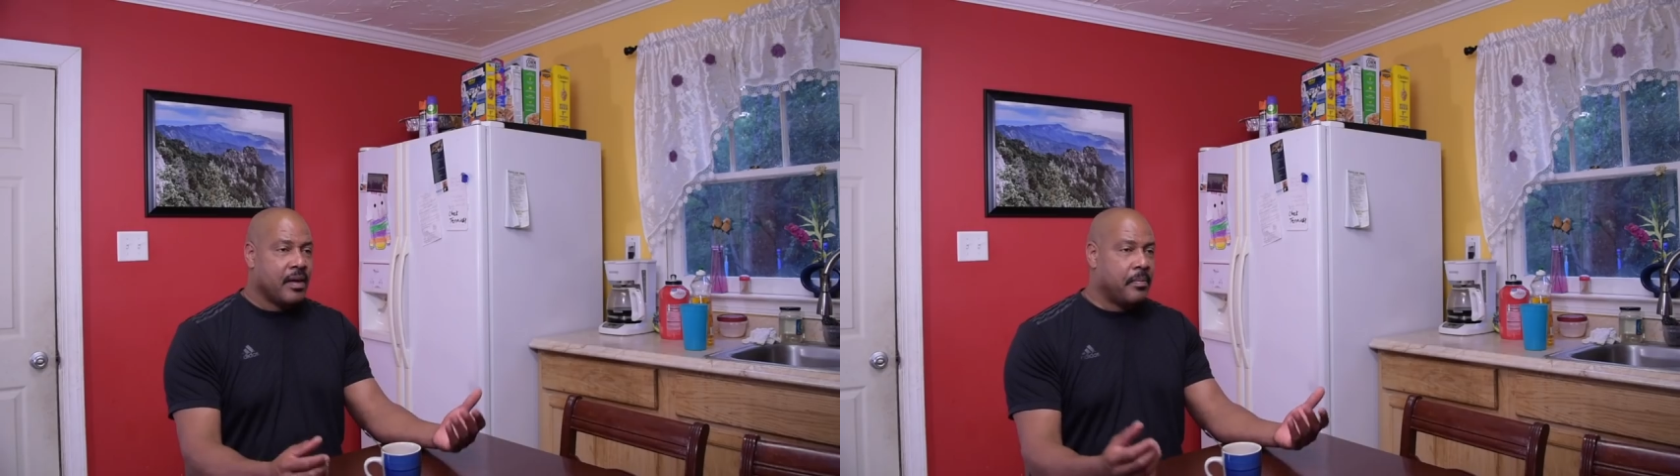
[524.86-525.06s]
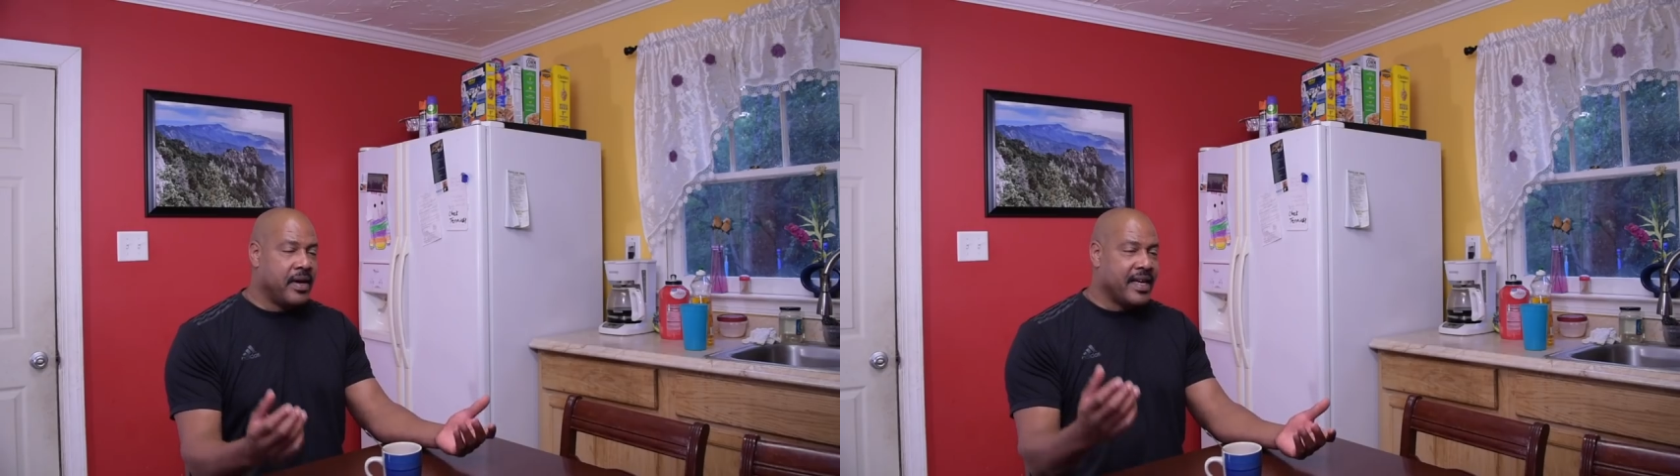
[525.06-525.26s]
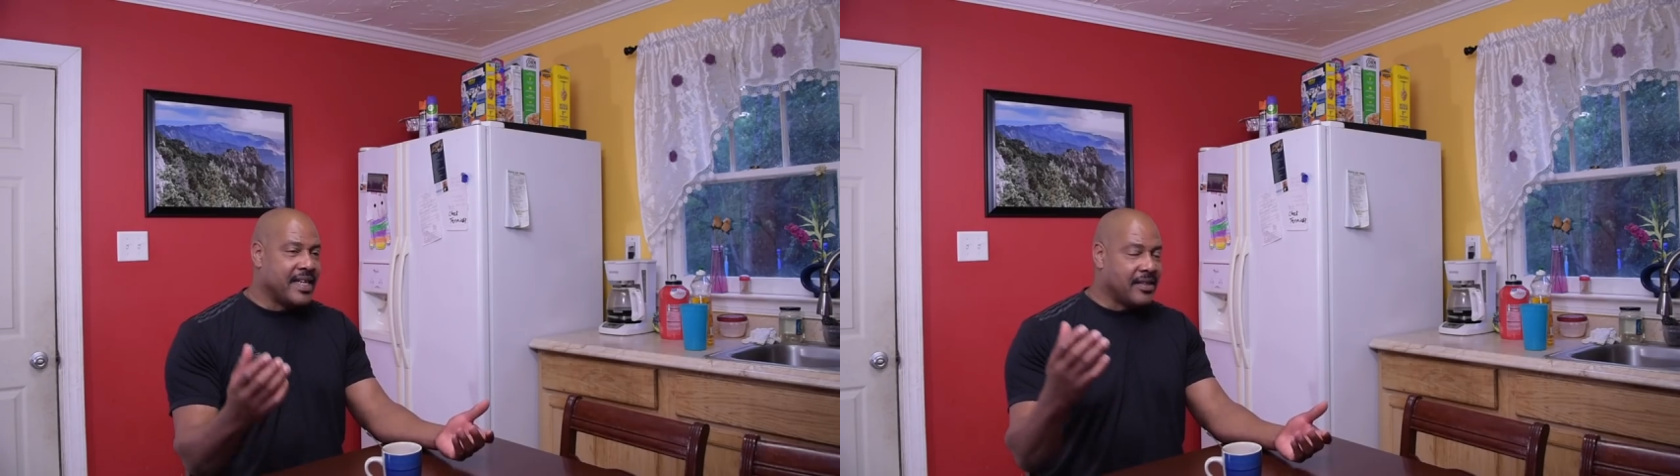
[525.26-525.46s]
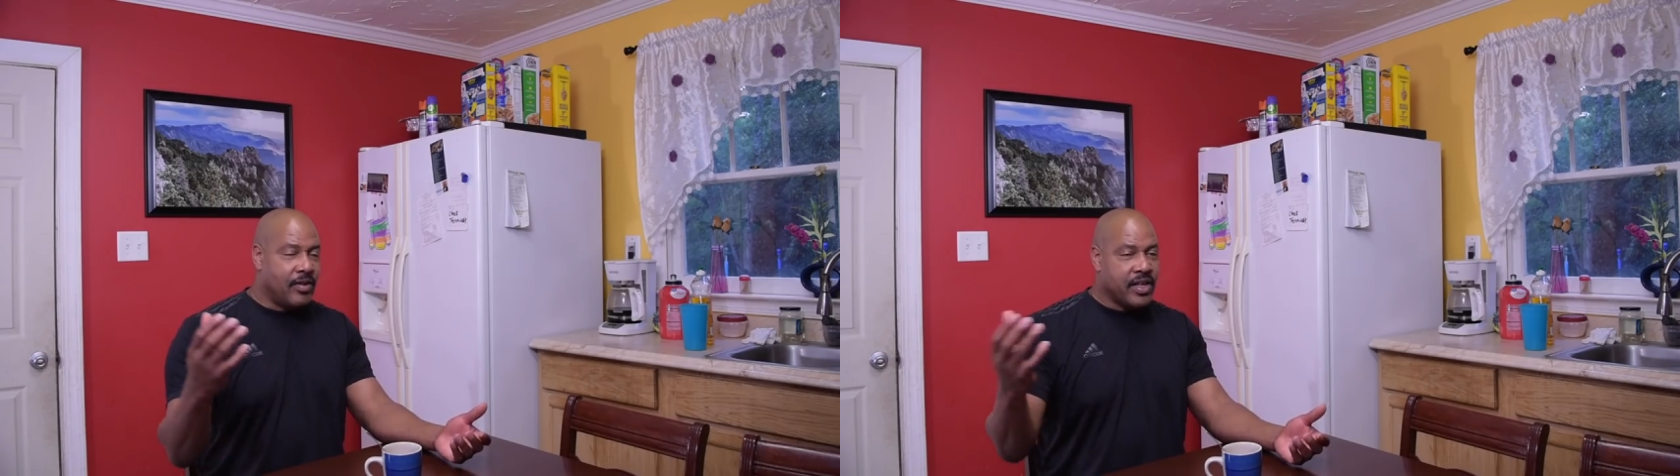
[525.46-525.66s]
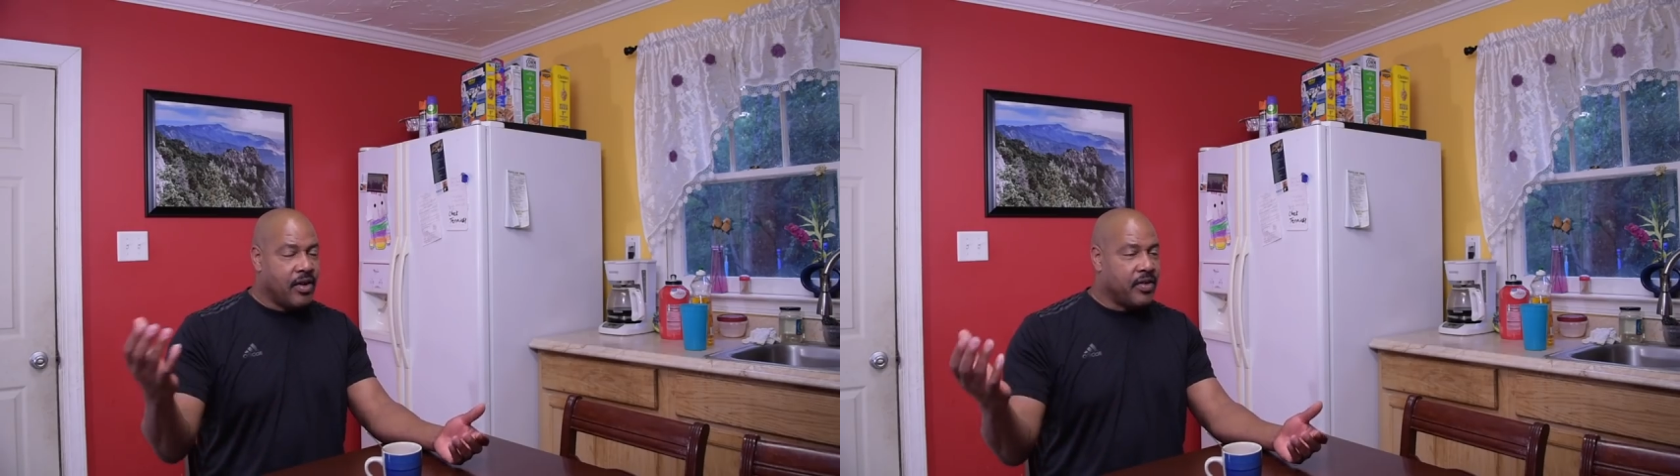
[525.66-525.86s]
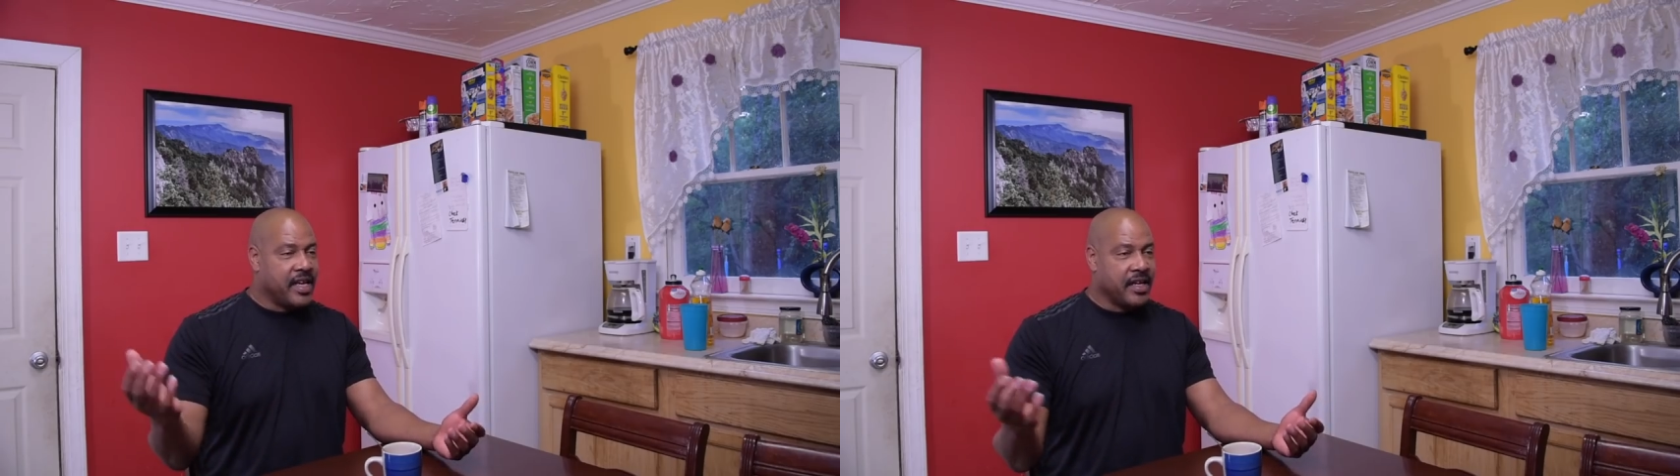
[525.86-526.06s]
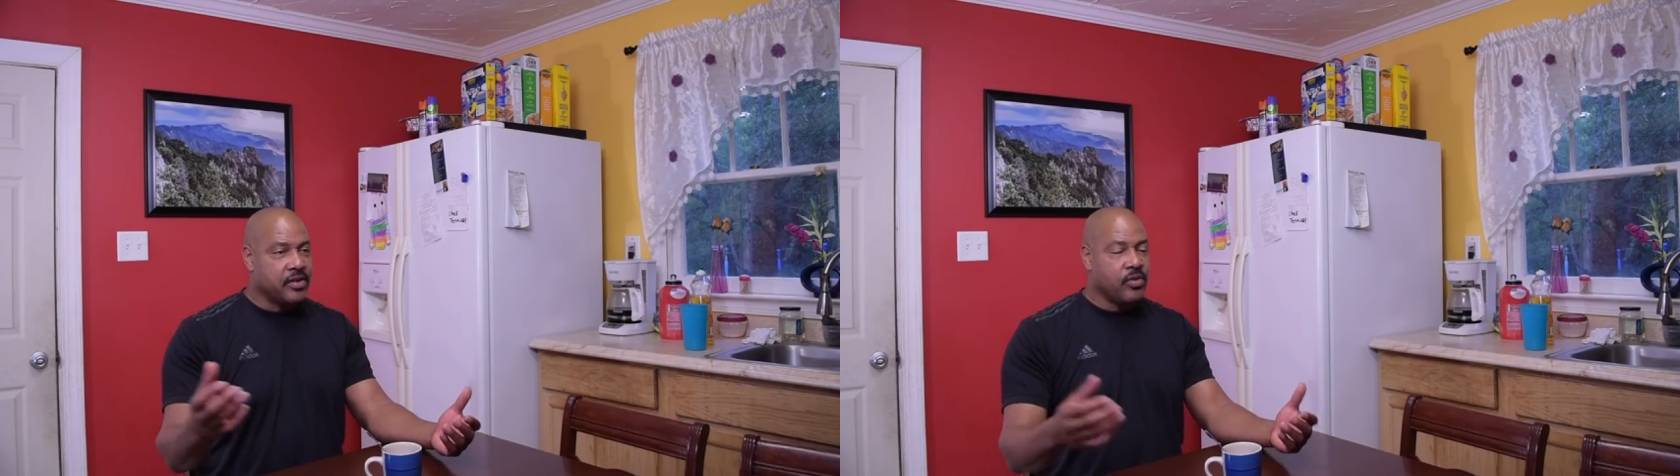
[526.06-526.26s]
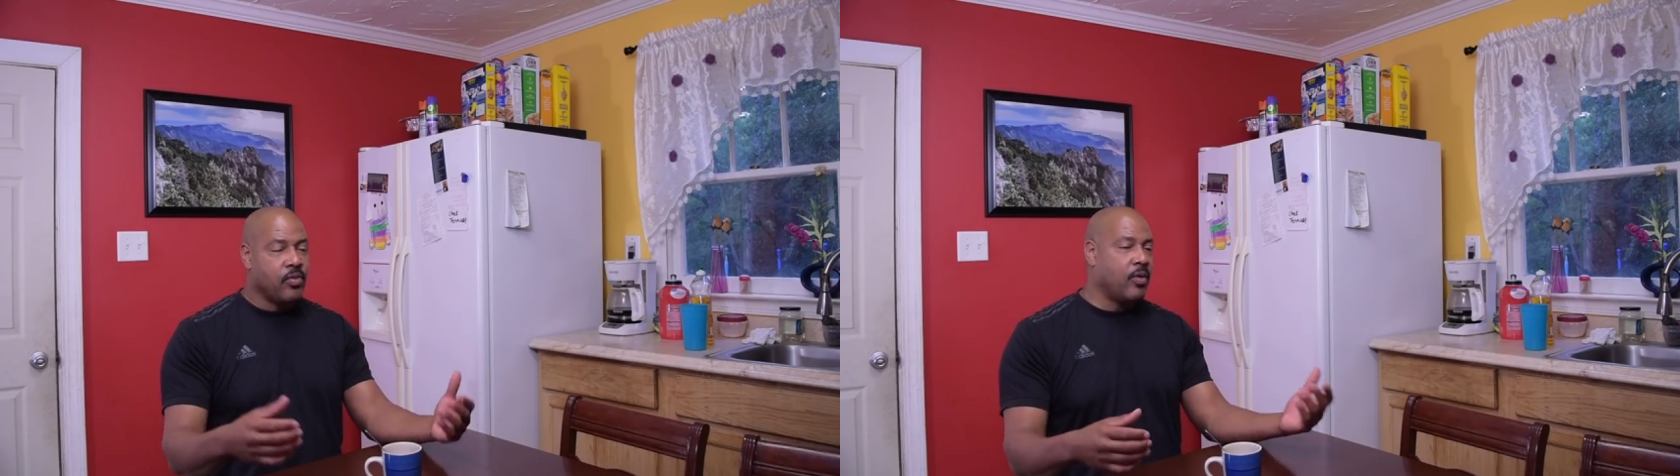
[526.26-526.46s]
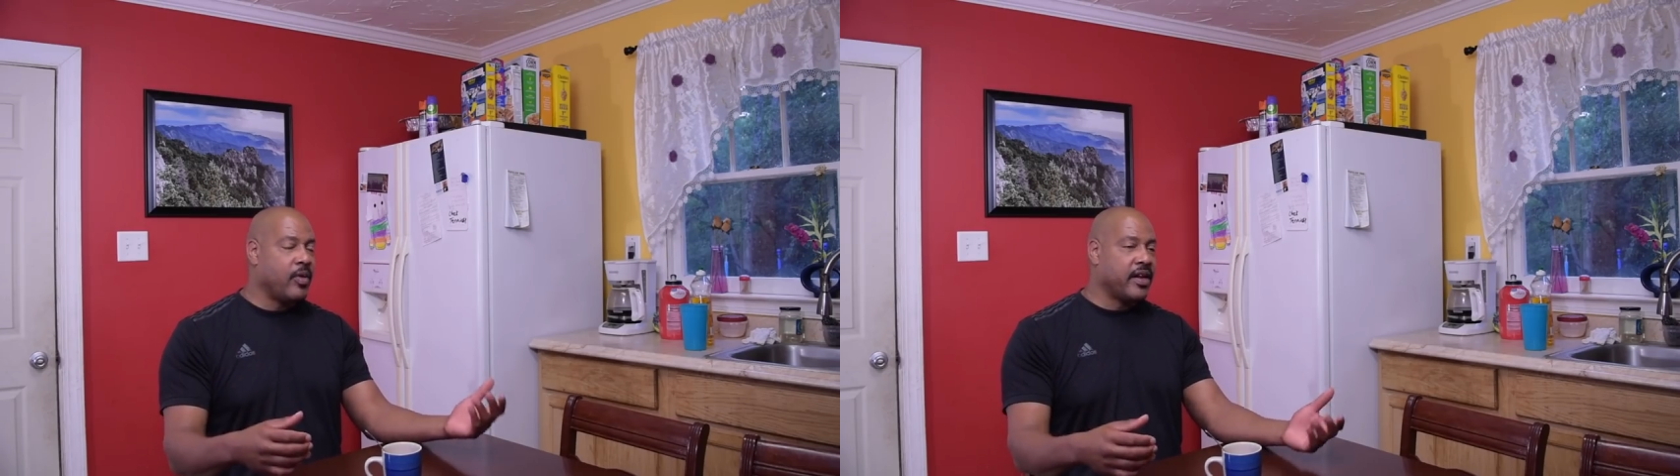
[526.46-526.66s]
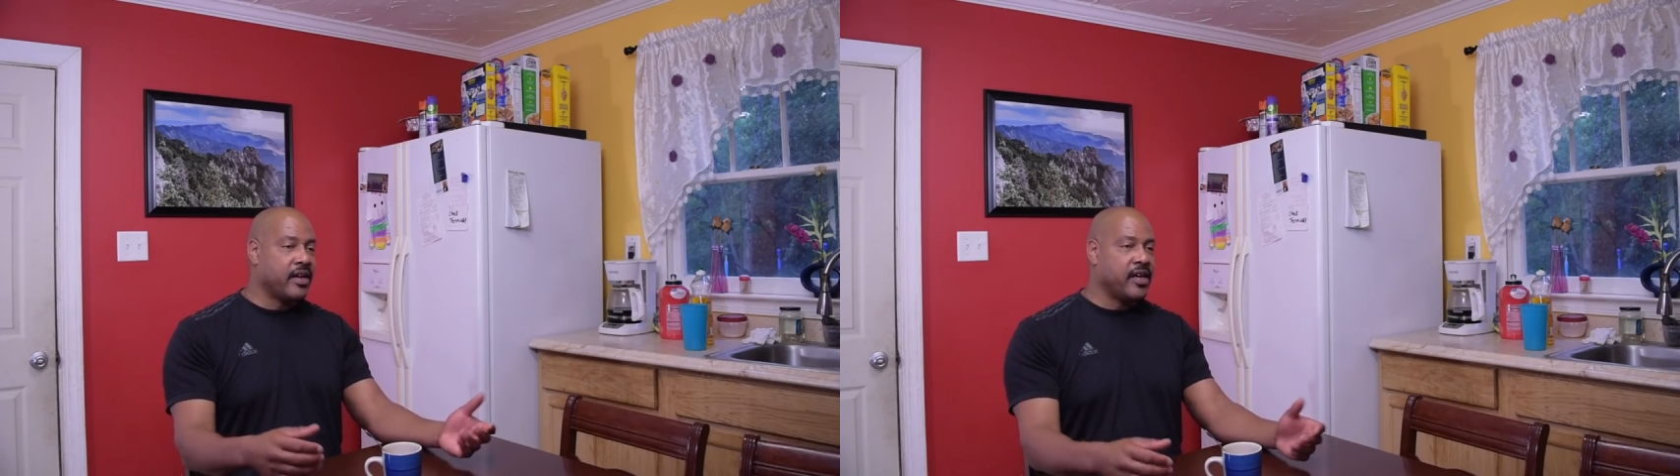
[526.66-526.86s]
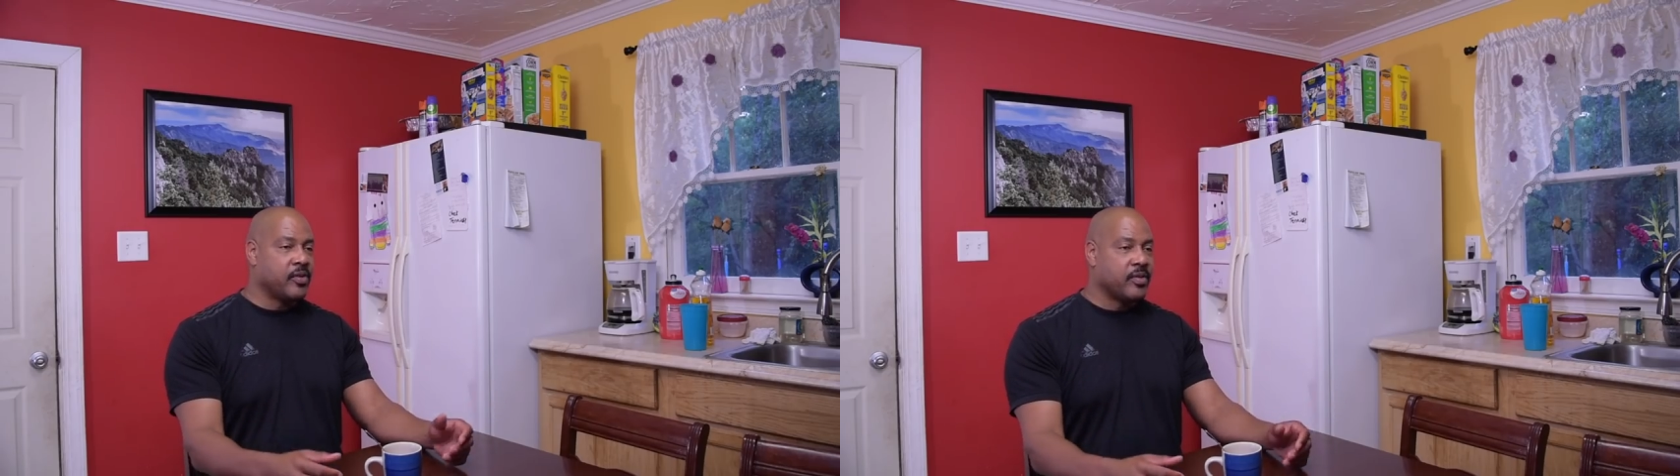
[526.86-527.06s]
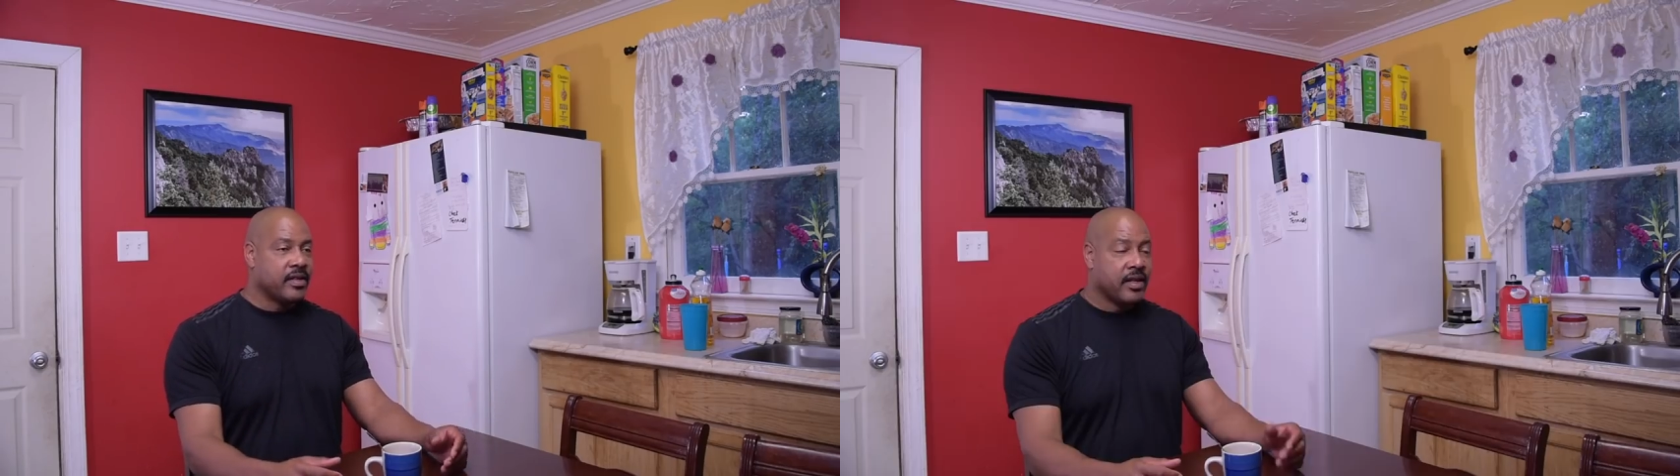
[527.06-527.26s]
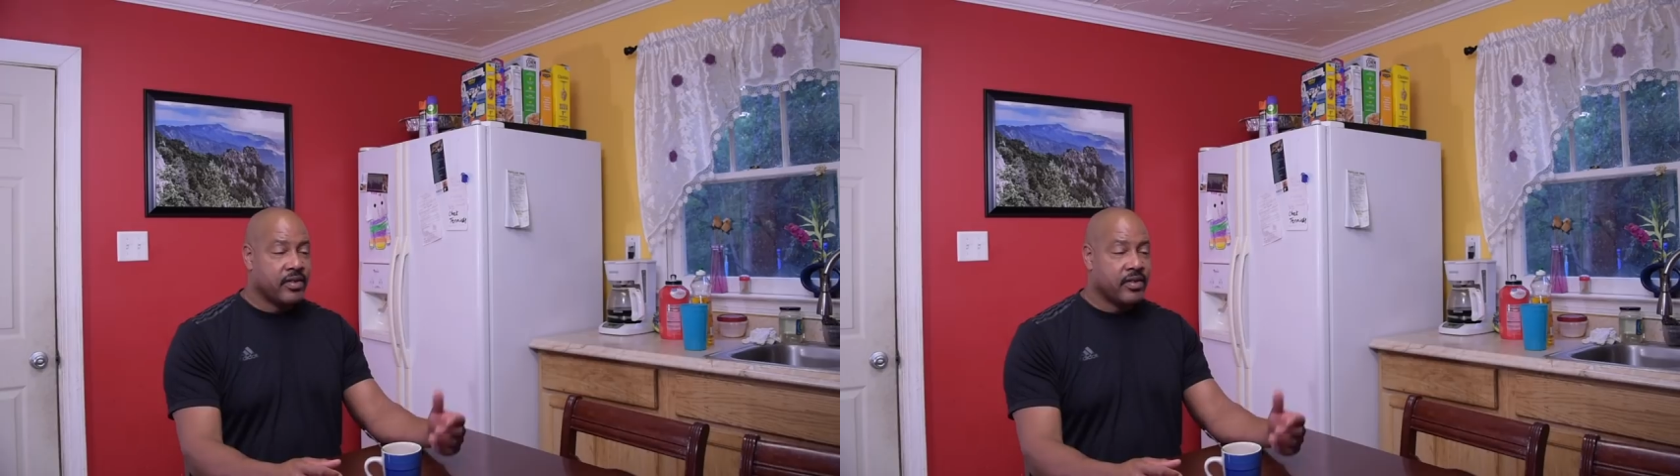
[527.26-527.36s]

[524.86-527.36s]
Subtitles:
but it's only going to hinder one way or the other one.